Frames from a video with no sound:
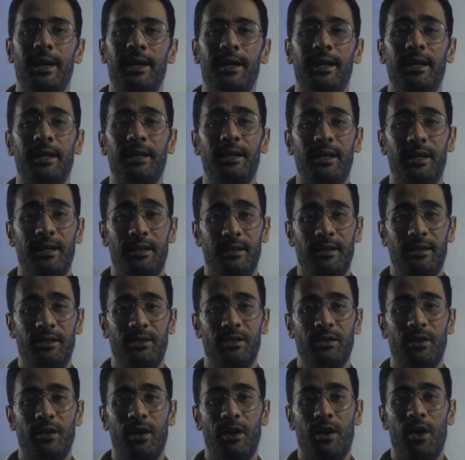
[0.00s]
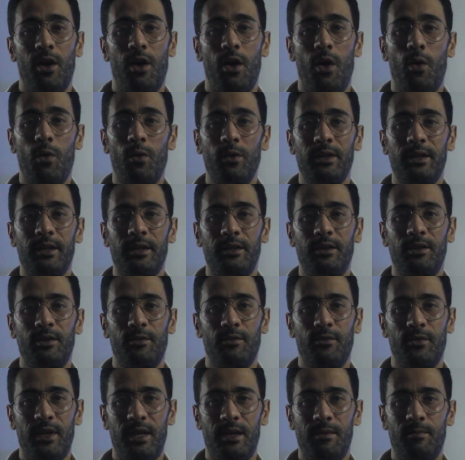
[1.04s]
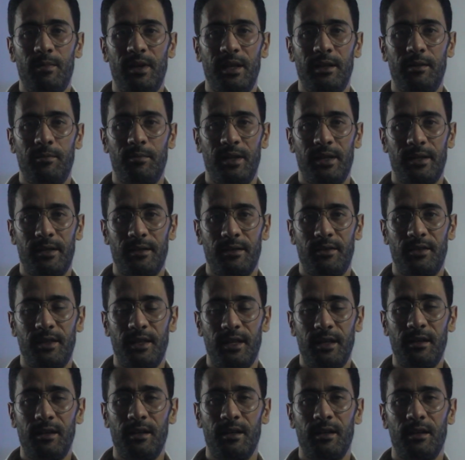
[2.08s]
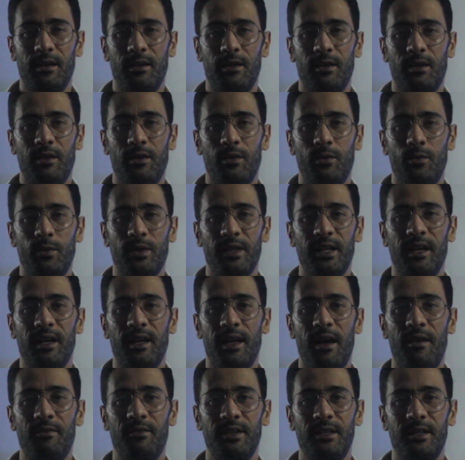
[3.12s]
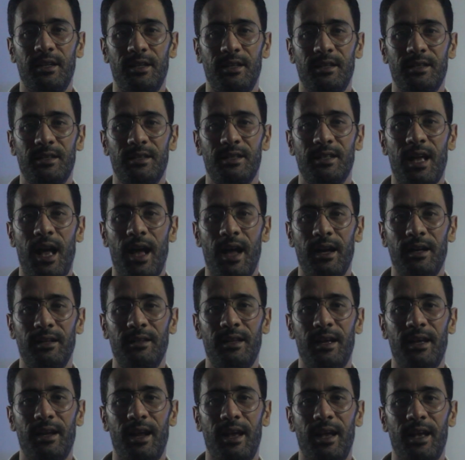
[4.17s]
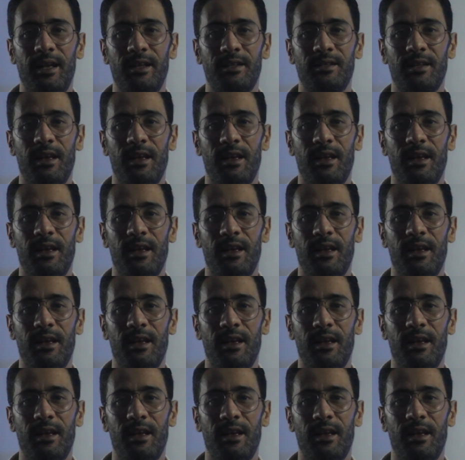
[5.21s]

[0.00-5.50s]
It is only 3 millimeter thick with a cavity inside that has